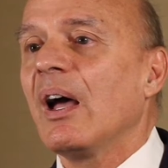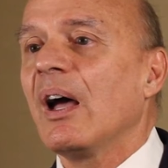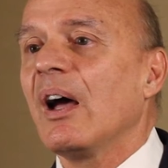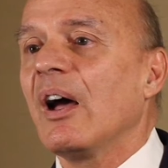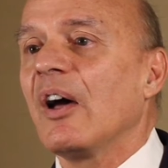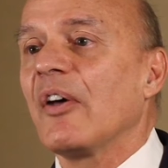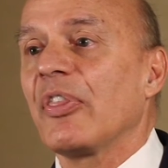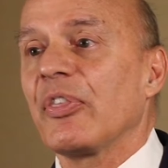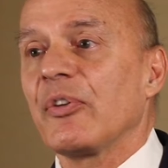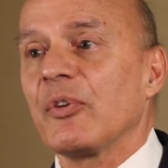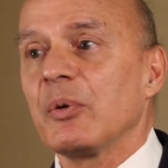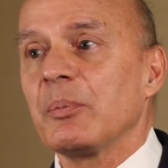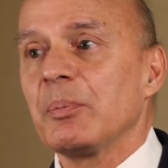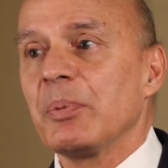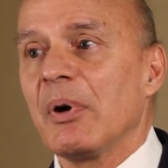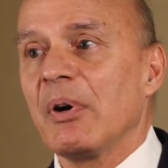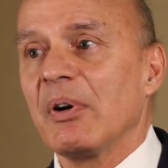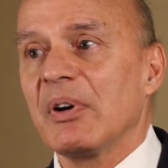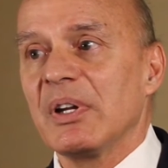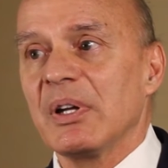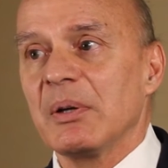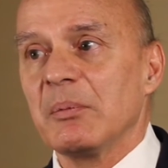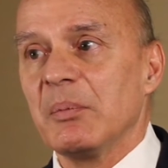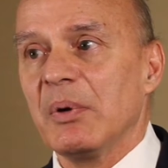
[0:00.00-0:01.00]
A
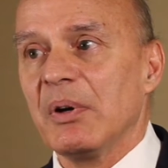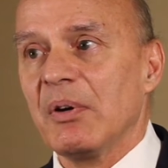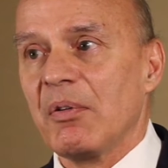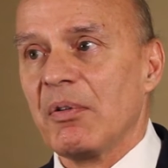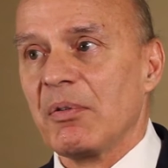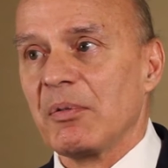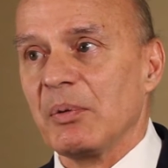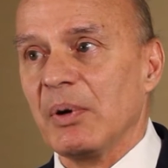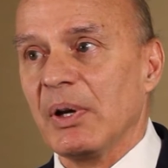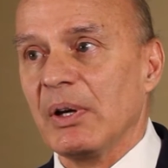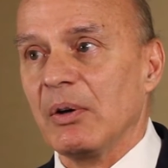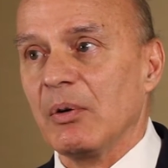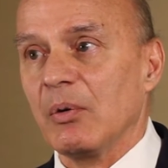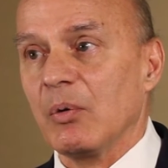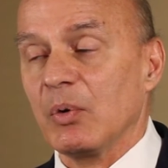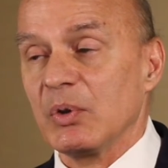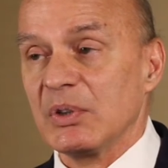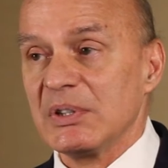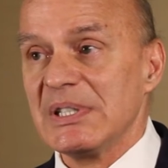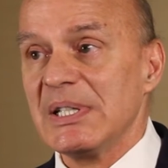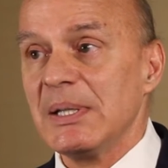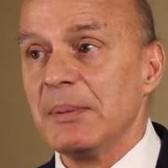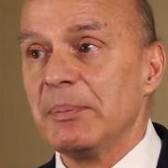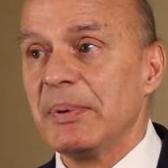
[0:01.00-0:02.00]
third-party administrator, or
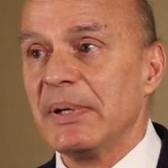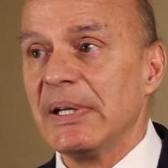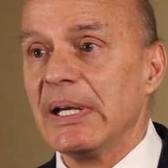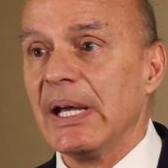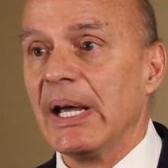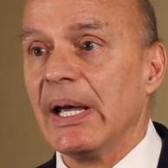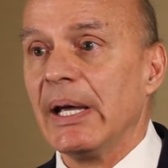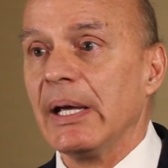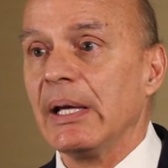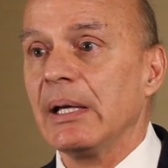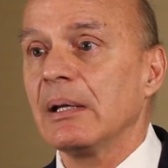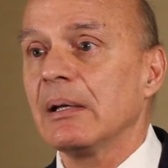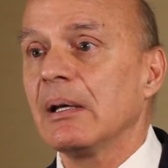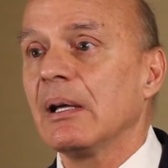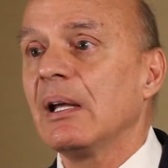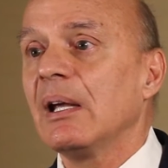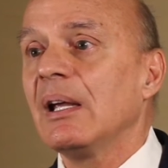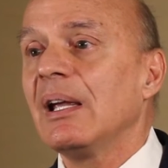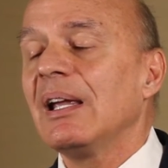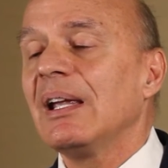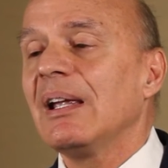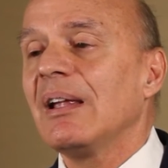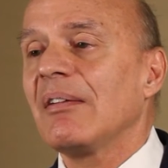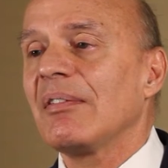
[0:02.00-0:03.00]
TPA,
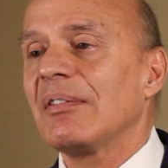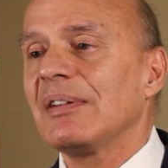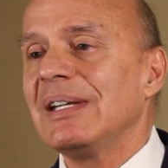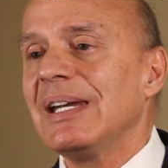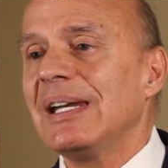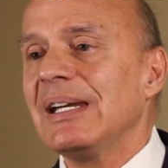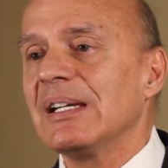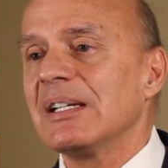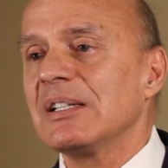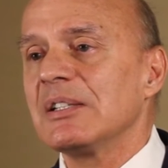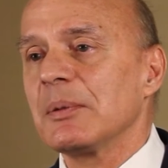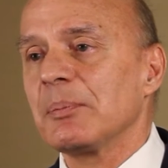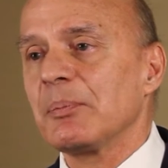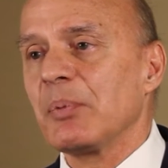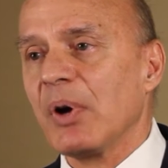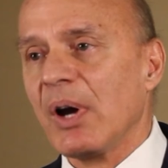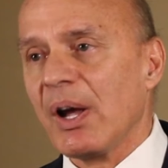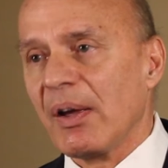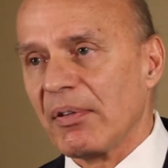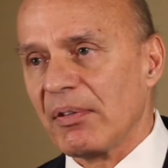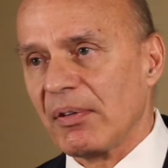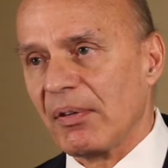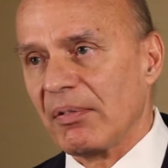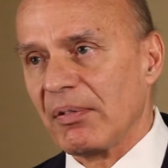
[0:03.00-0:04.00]
is needed to
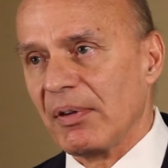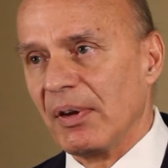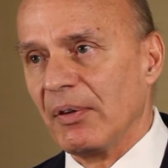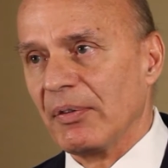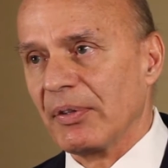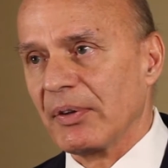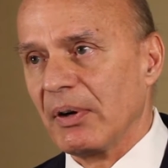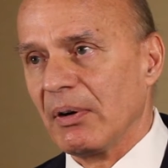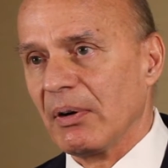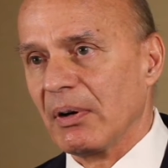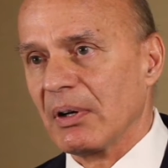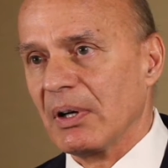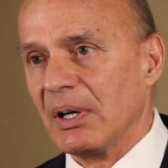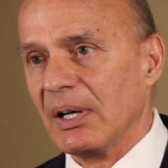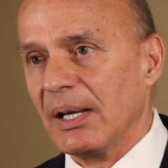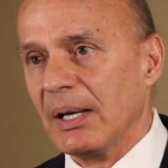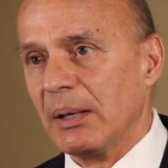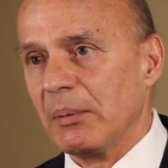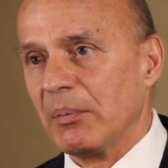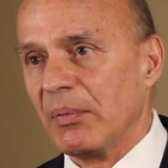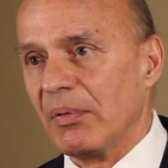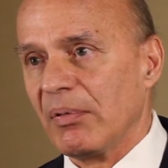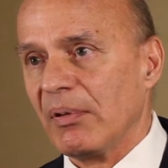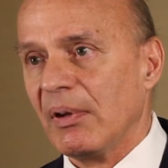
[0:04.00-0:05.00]
process healthcare
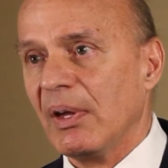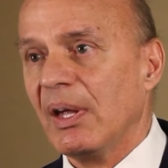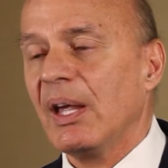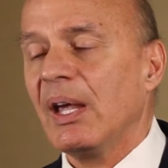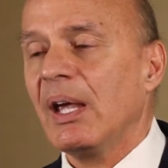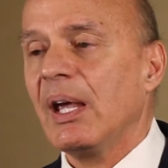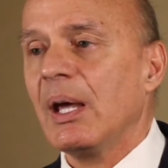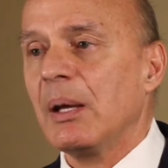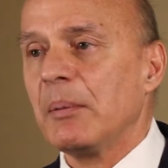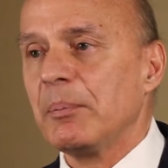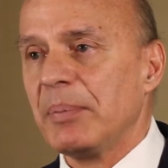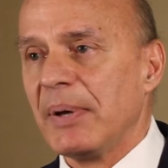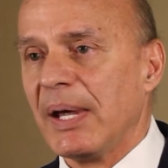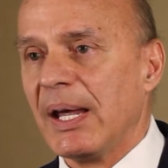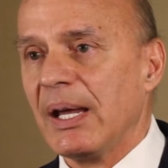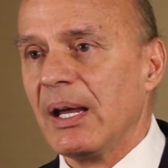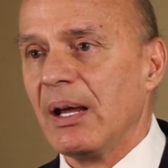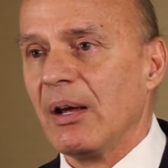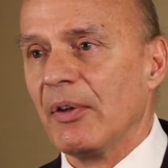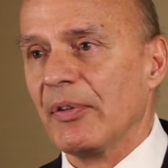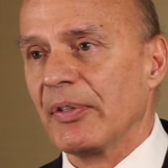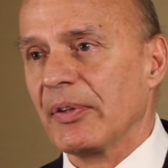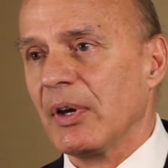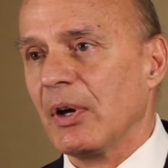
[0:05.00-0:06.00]
claims and pay
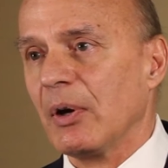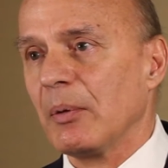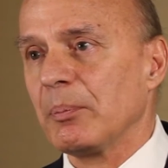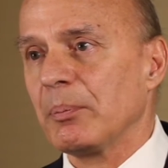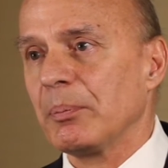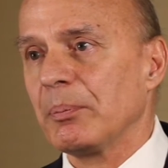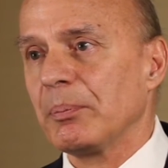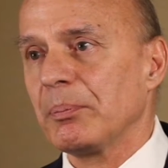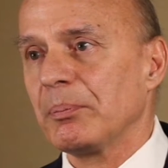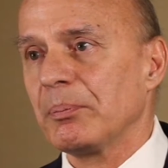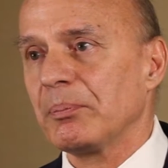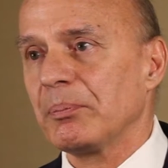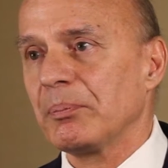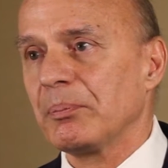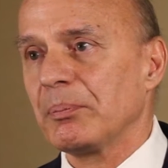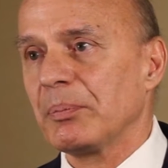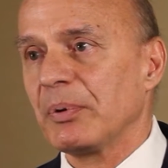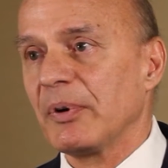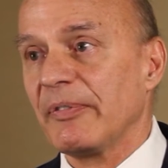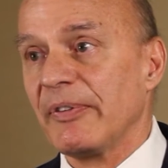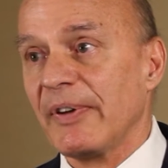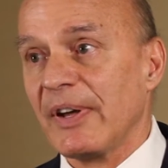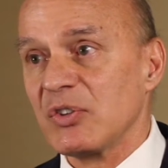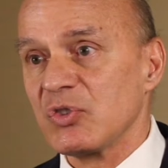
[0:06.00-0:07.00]
healthcare
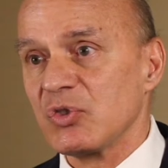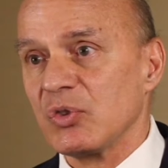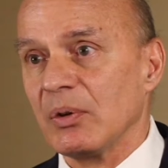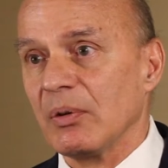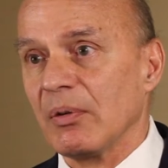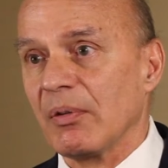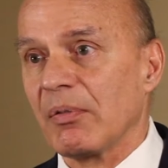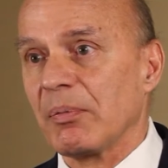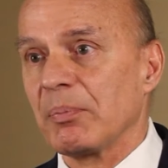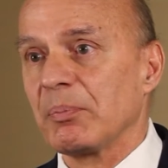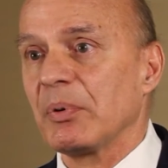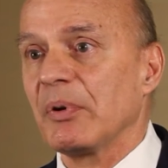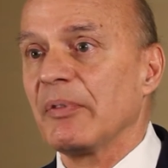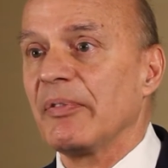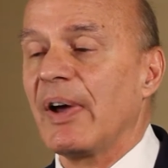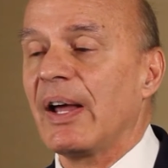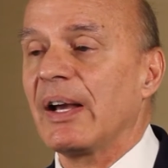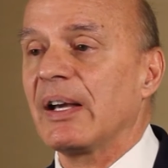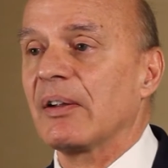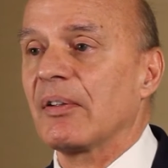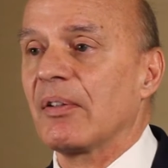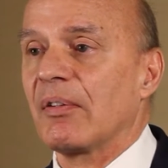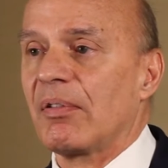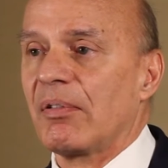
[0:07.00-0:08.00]
professionals
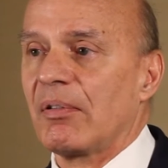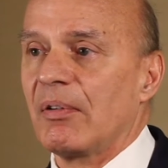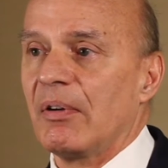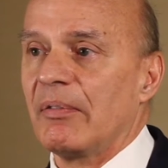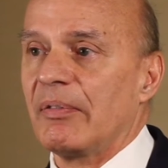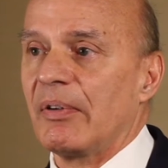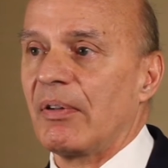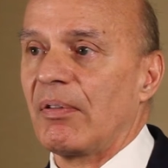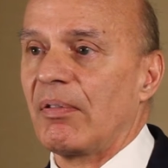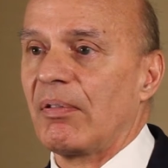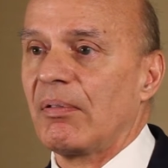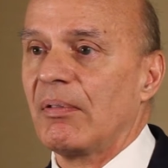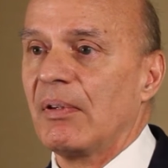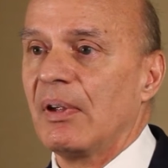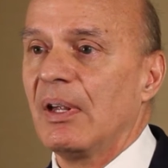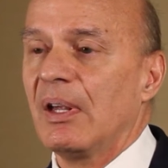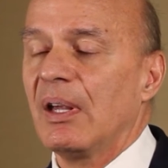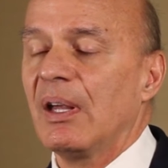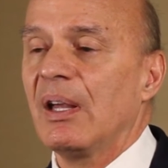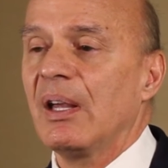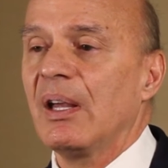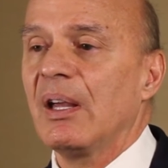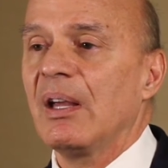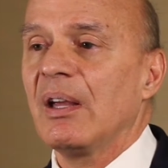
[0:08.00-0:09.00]
providing the service.
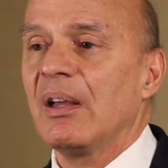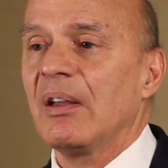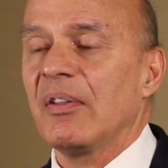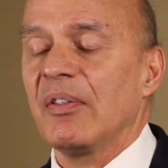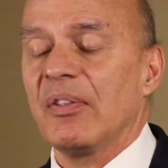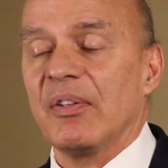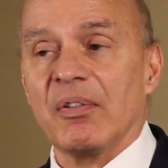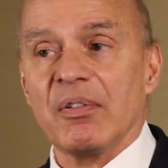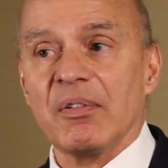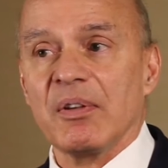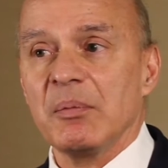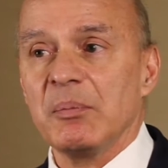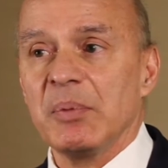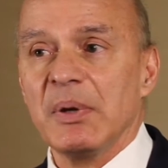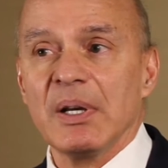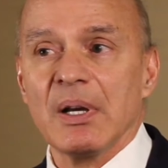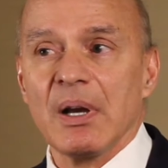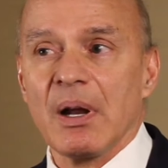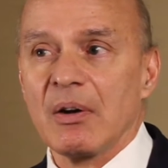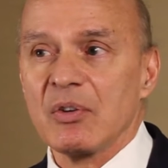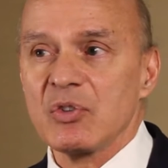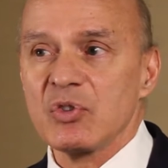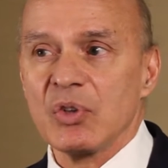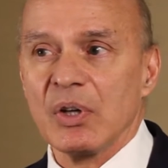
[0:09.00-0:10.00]
This can be
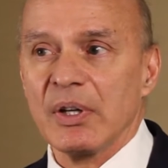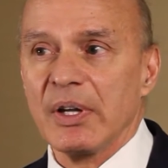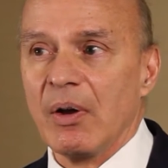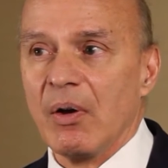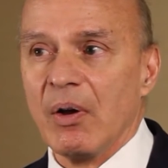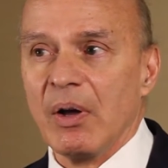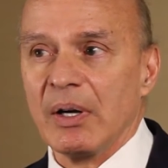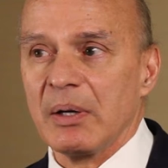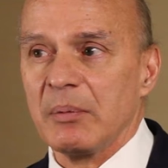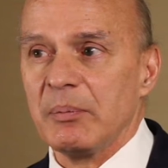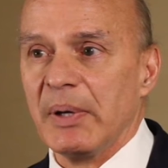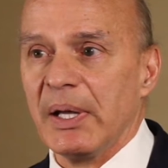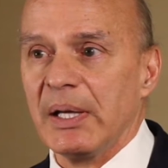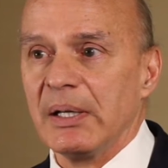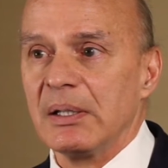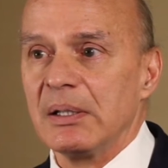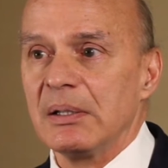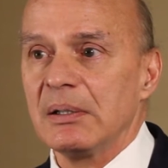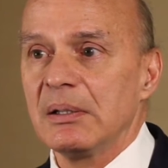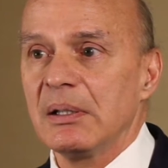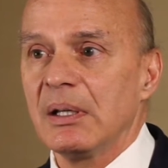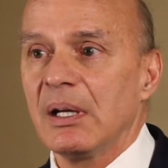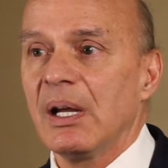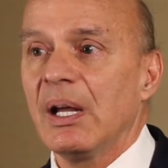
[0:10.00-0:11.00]
largely
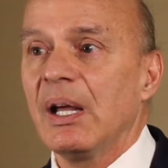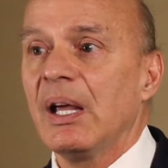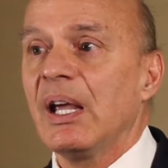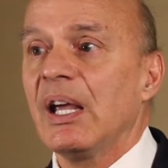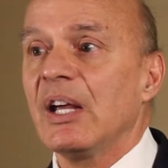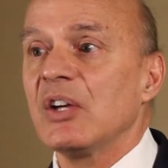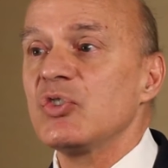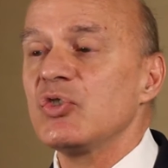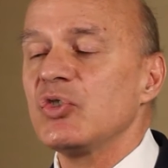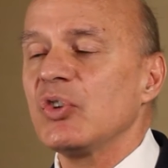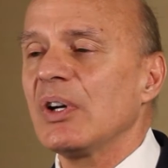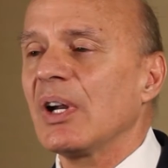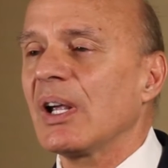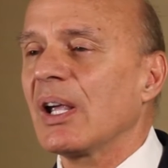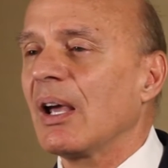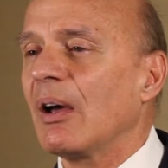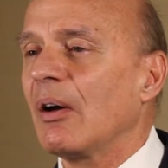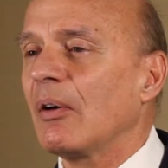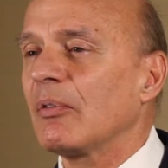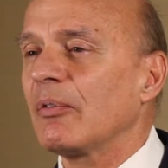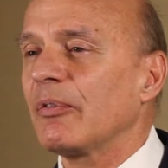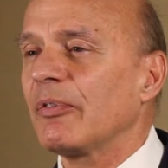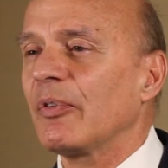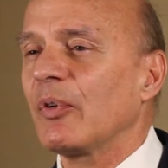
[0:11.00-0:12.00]
automated and should
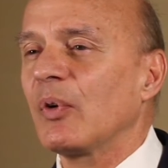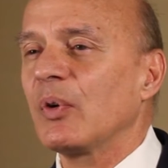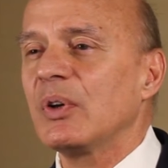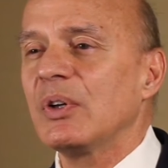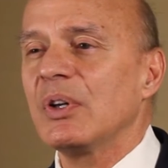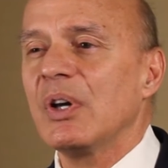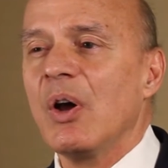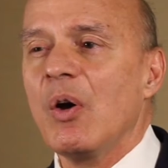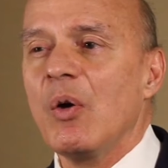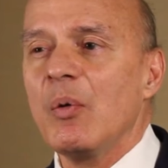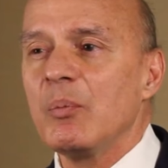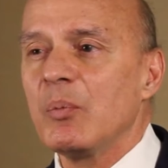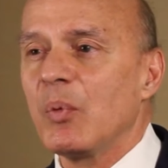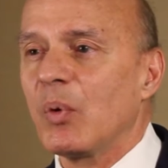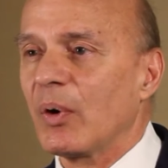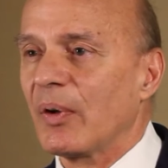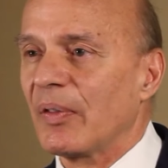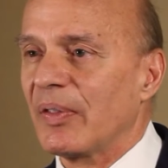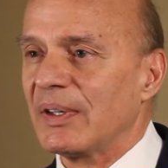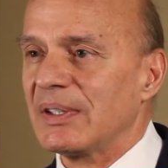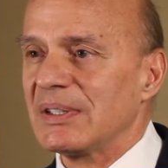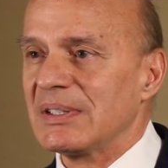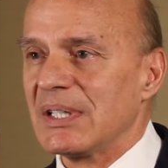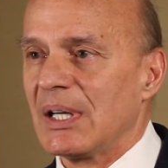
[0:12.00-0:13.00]
account for no more
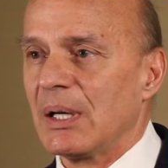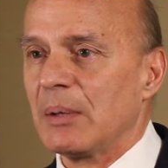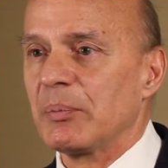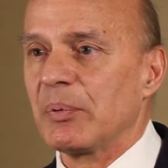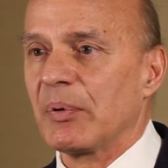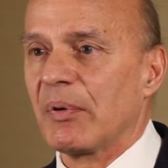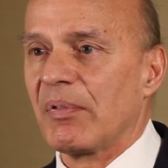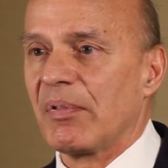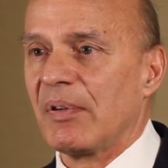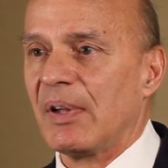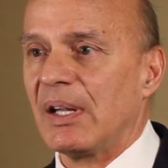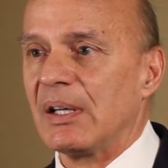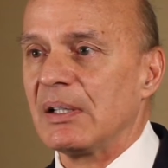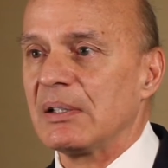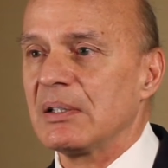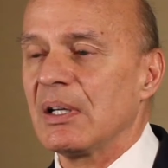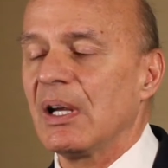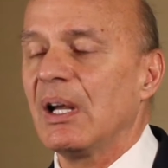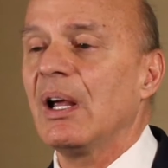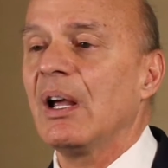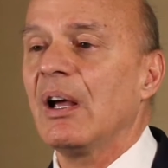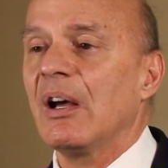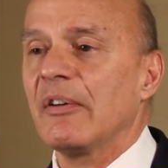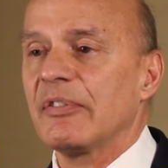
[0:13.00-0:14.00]
than 10%
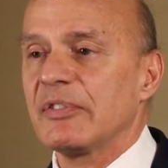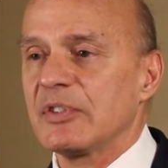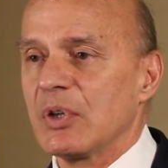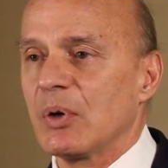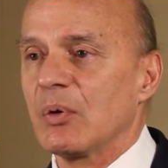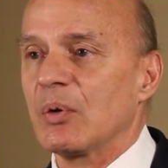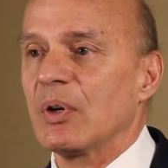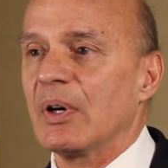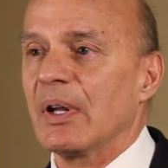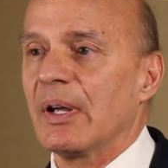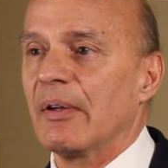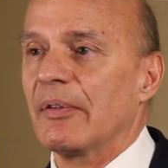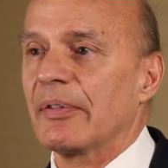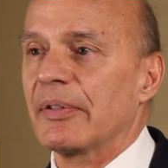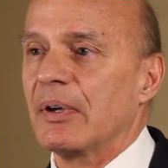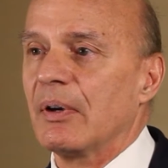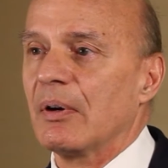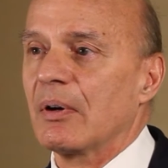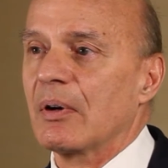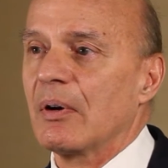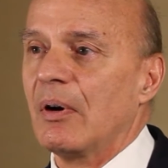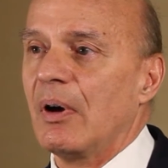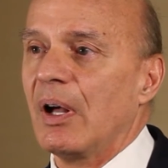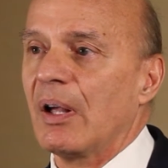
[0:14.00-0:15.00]
of total
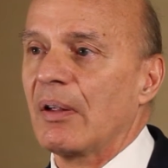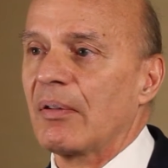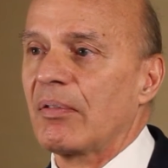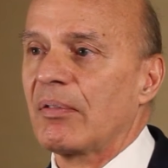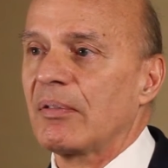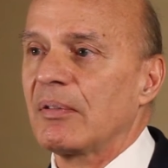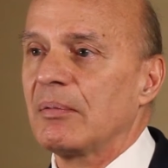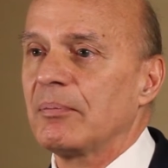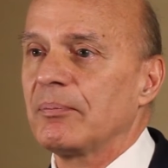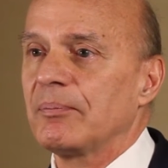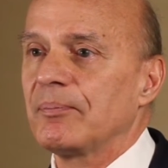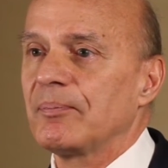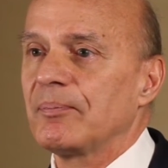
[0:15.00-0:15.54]
healthcare cost.